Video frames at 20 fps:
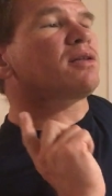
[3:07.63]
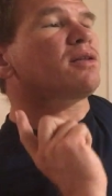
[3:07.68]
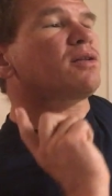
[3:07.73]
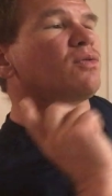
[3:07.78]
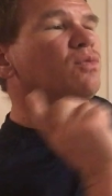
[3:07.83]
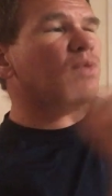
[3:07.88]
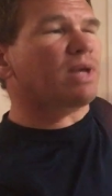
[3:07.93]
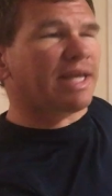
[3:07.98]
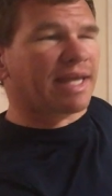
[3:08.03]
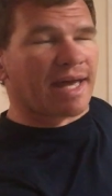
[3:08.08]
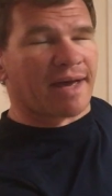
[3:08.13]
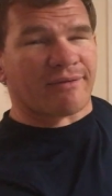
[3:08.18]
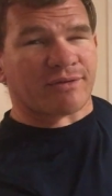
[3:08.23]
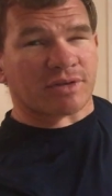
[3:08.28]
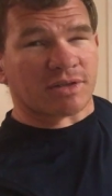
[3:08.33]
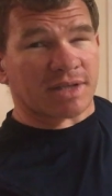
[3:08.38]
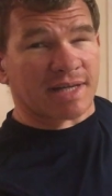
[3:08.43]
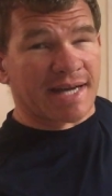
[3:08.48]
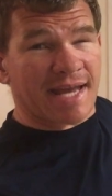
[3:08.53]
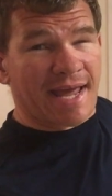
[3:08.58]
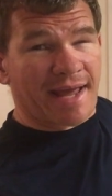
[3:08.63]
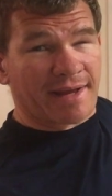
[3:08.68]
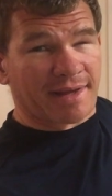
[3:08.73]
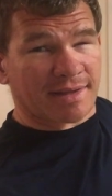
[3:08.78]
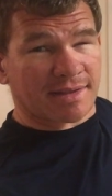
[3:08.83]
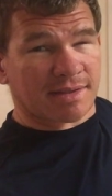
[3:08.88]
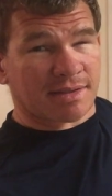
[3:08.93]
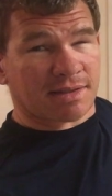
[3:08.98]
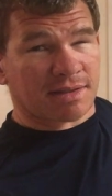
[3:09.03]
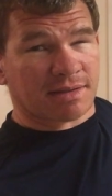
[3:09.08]
the week after
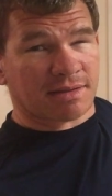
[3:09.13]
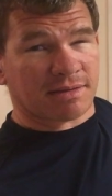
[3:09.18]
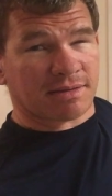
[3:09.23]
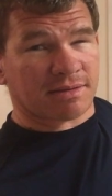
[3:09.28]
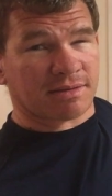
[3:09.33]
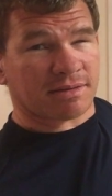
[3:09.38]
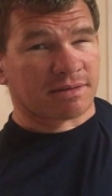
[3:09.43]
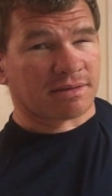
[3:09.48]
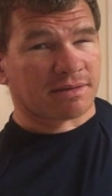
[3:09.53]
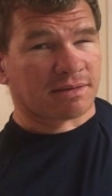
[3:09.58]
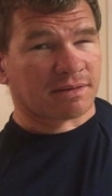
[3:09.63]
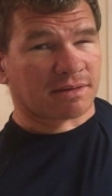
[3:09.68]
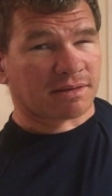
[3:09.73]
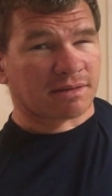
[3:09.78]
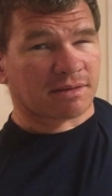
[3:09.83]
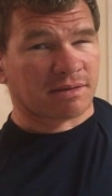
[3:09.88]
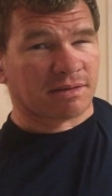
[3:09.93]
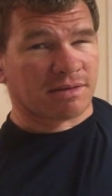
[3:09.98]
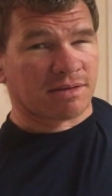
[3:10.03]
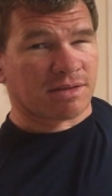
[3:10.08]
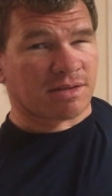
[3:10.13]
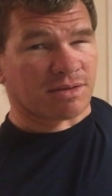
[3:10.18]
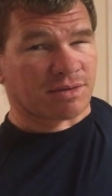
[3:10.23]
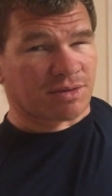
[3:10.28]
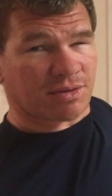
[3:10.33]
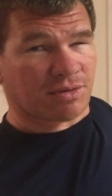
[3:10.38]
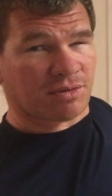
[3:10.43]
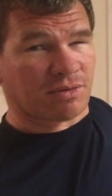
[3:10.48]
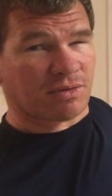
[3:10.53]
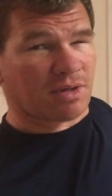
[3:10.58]
next. So
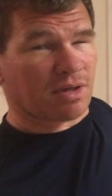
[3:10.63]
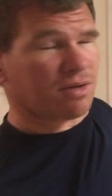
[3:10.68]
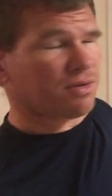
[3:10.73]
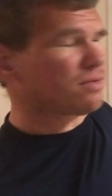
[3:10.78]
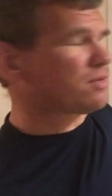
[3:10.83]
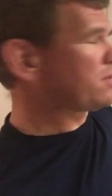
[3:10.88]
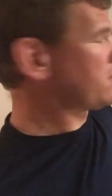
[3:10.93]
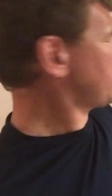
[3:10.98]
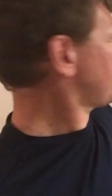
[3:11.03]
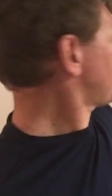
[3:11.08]
two of those.